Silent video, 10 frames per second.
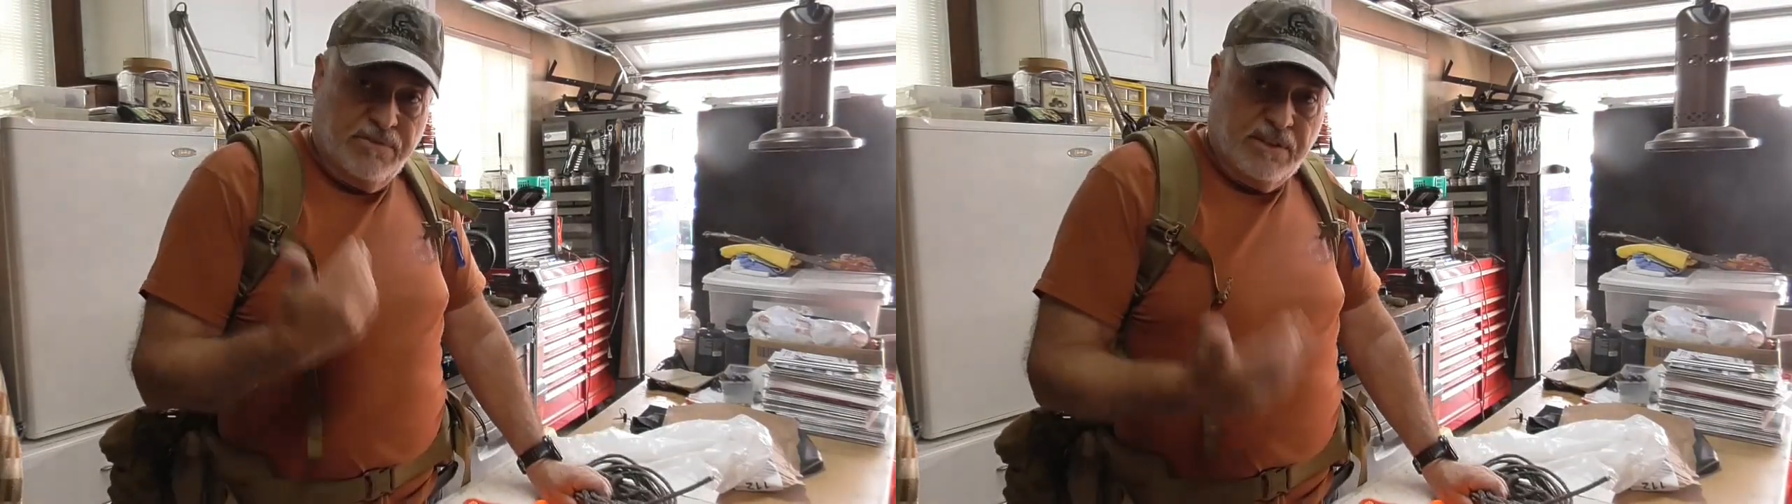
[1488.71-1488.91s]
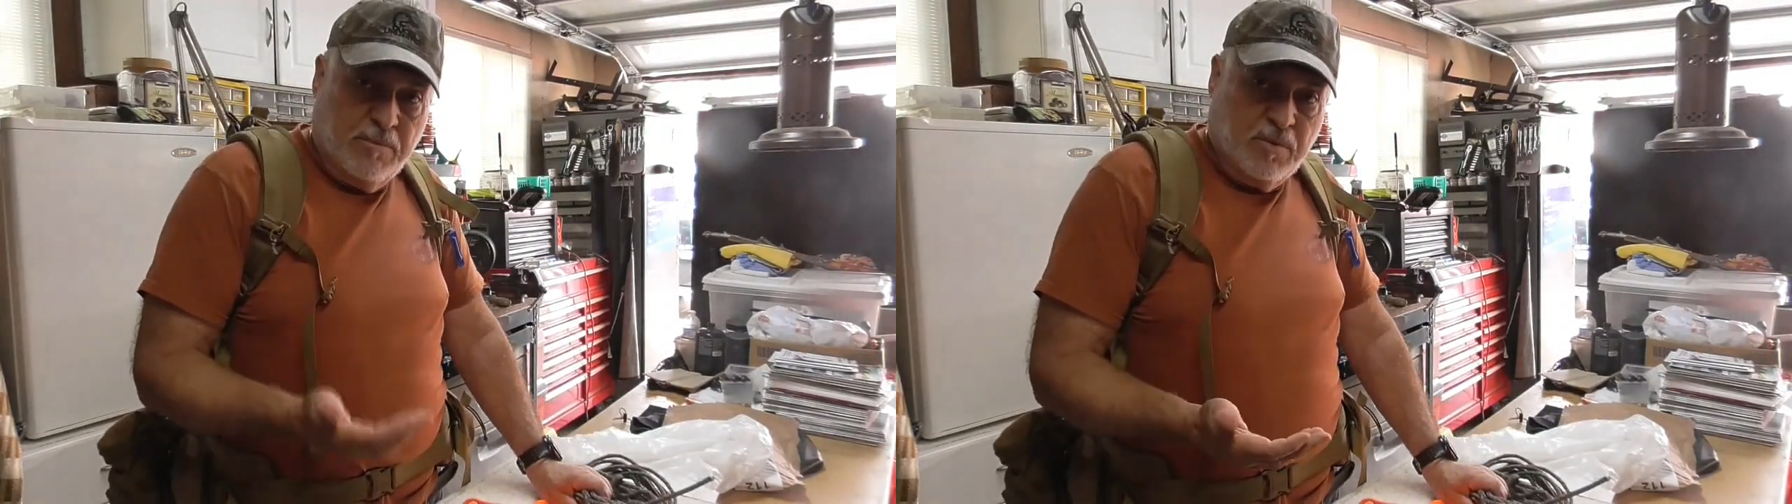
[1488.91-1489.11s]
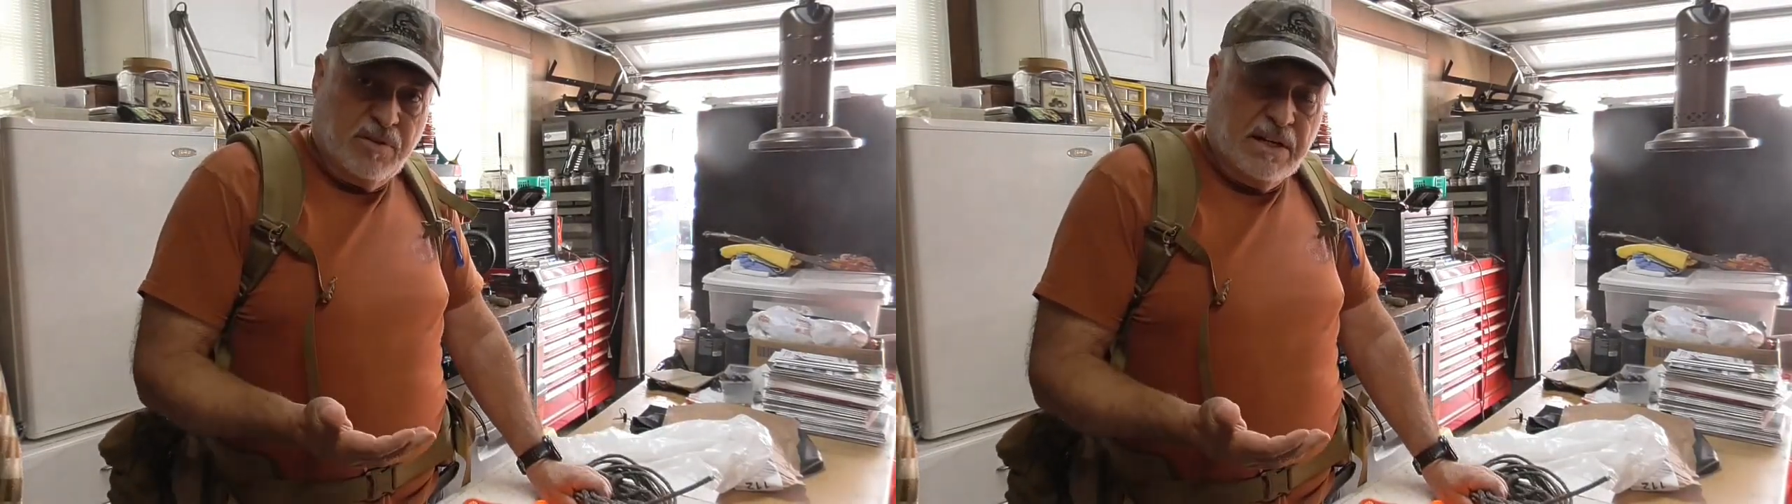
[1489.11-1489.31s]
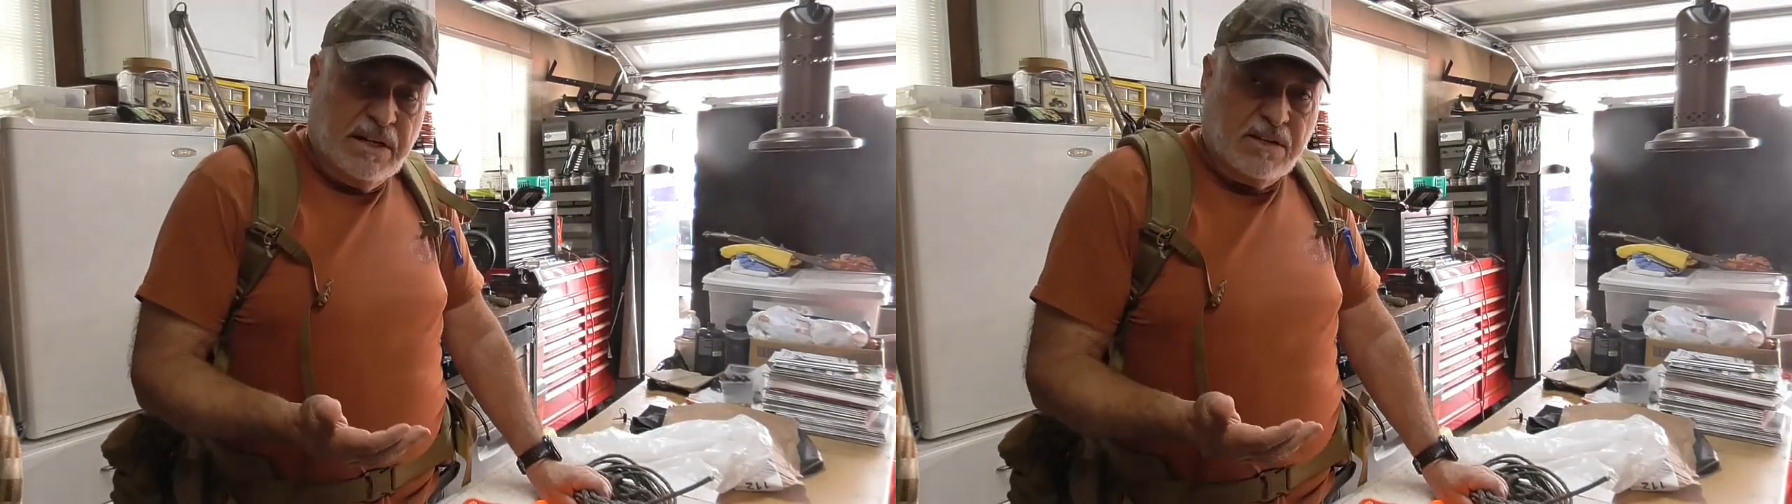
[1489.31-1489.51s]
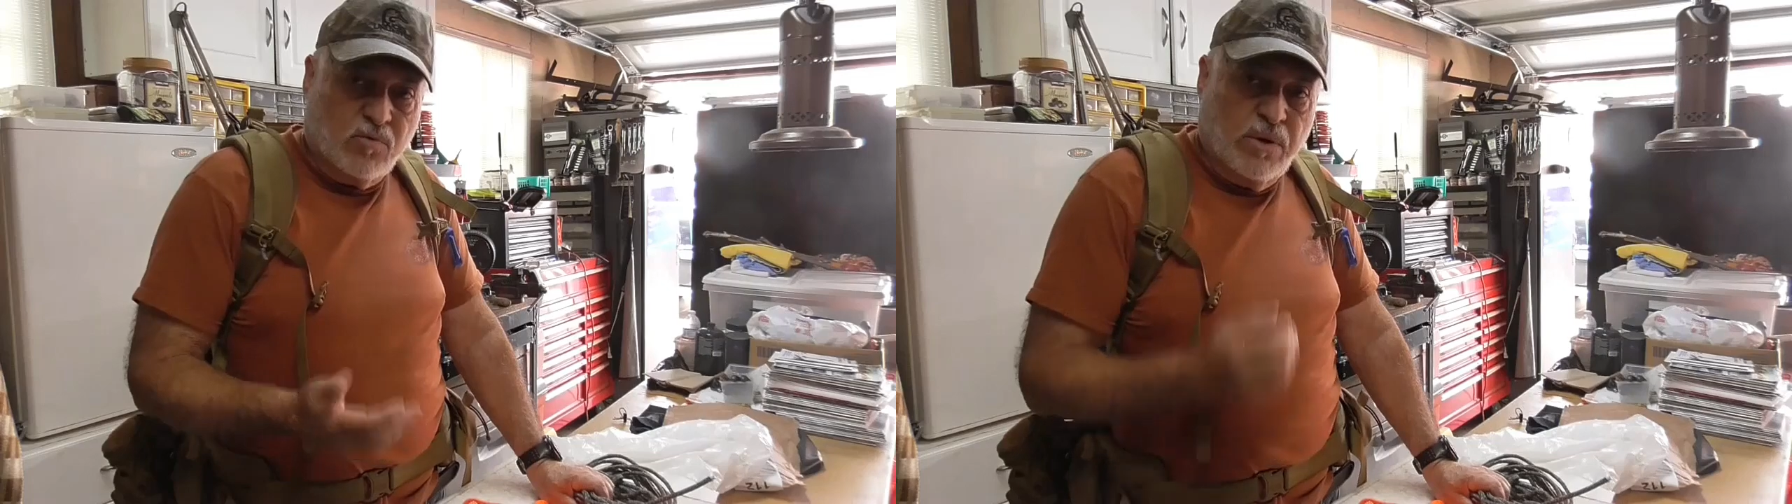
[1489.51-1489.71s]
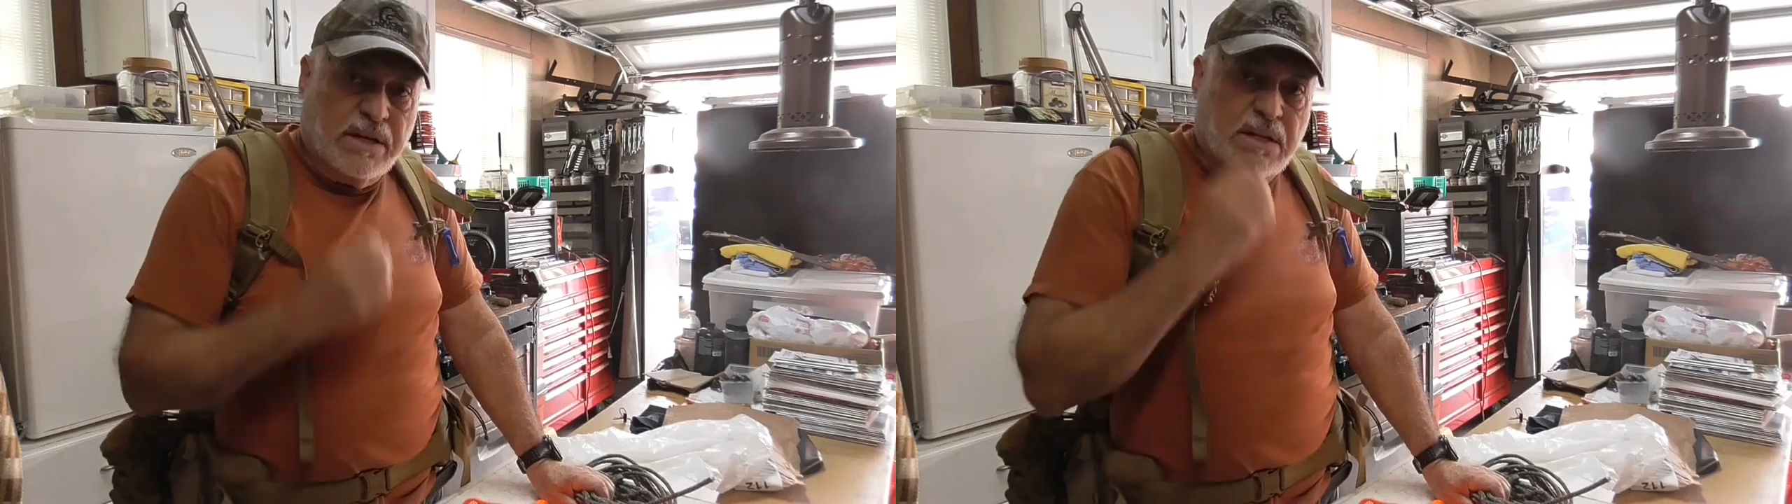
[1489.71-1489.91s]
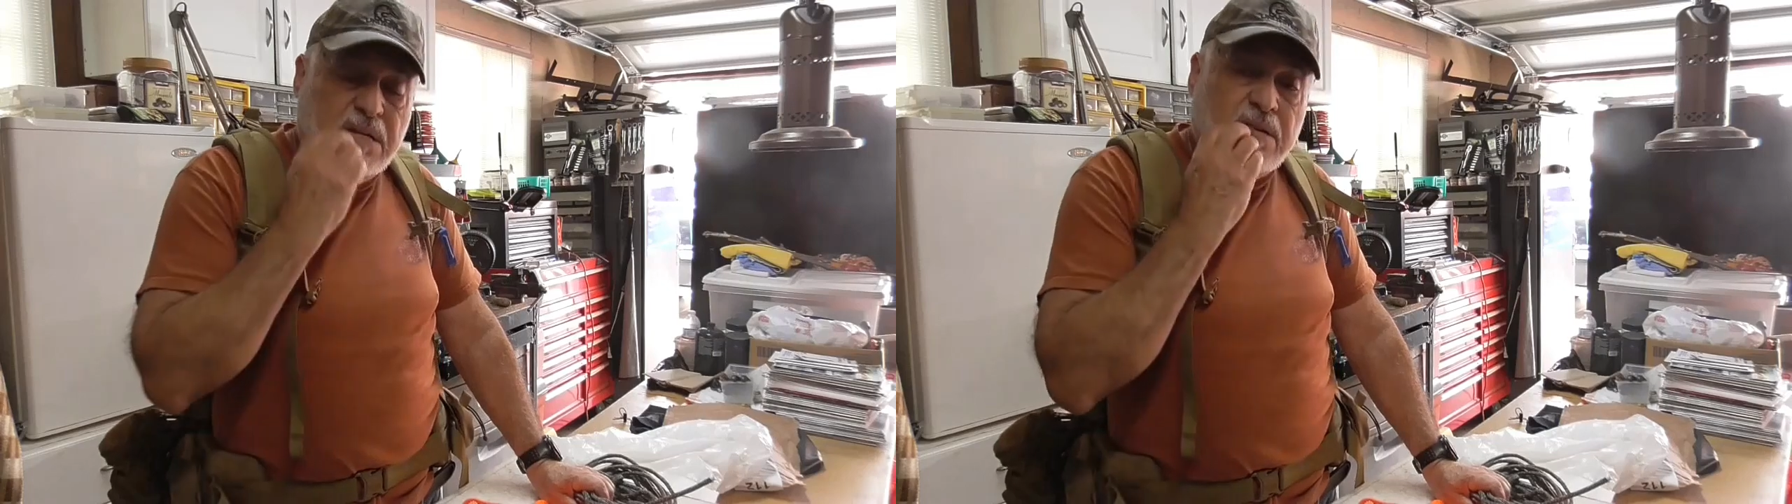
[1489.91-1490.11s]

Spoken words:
50% less weight,